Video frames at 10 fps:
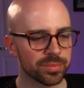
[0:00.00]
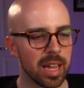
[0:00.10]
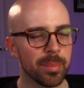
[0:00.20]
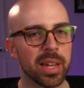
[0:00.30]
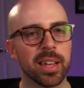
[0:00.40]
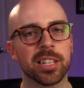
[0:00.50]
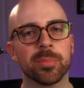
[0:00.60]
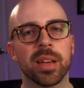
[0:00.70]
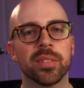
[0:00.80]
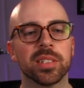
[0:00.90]
I may end
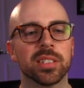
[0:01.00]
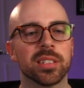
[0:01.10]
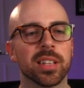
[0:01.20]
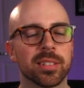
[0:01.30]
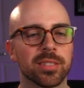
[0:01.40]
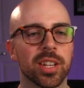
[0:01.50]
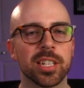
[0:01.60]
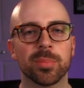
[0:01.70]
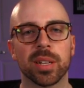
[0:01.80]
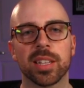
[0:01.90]
up having to like
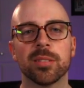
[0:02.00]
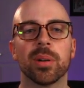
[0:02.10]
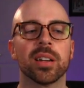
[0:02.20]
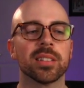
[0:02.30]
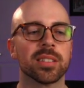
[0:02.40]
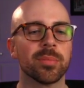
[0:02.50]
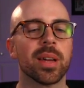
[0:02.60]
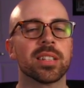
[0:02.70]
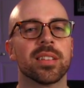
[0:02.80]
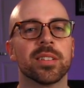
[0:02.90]
change my keybinds to
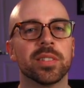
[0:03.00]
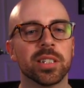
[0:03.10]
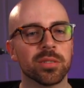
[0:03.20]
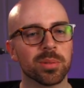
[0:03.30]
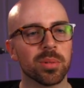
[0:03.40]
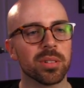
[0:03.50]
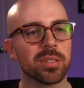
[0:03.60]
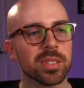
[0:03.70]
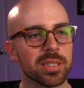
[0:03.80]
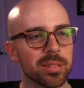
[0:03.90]
match that of Dangerous
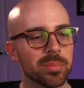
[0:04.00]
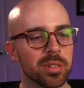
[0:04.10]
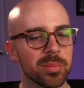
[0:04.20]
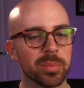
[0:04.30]
Waters at some point.